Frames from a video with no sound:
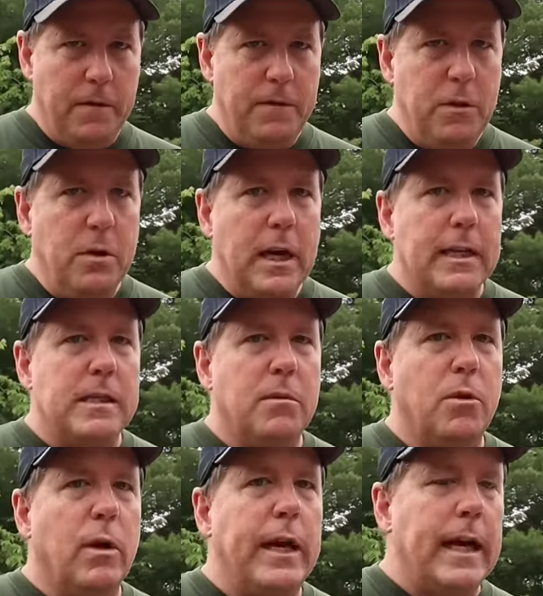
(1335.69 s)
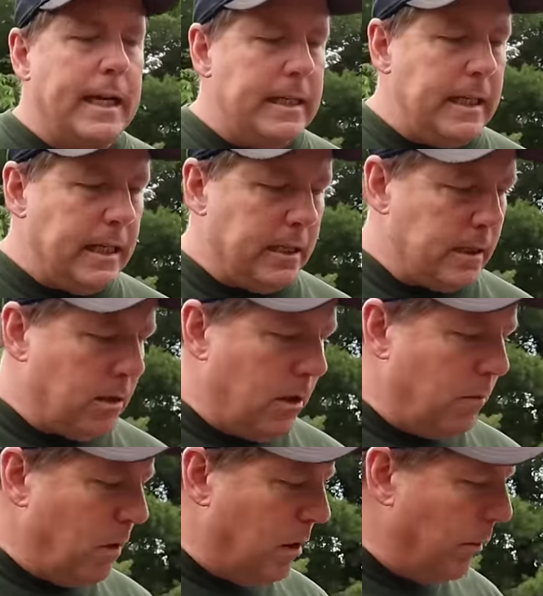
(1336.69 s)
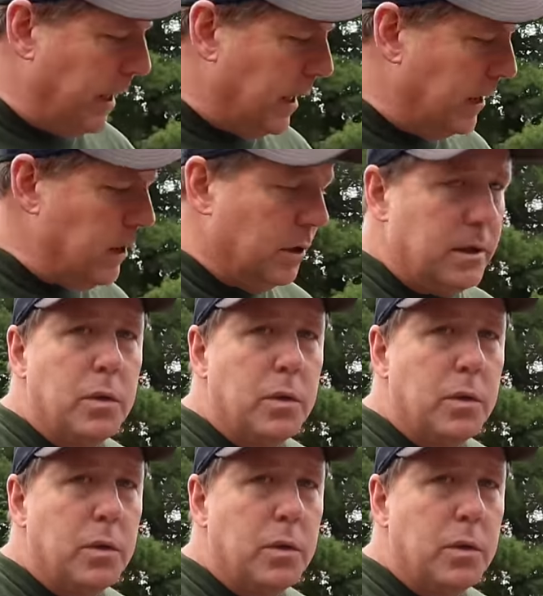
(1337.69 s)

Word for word: if you got some great ideas on what we can do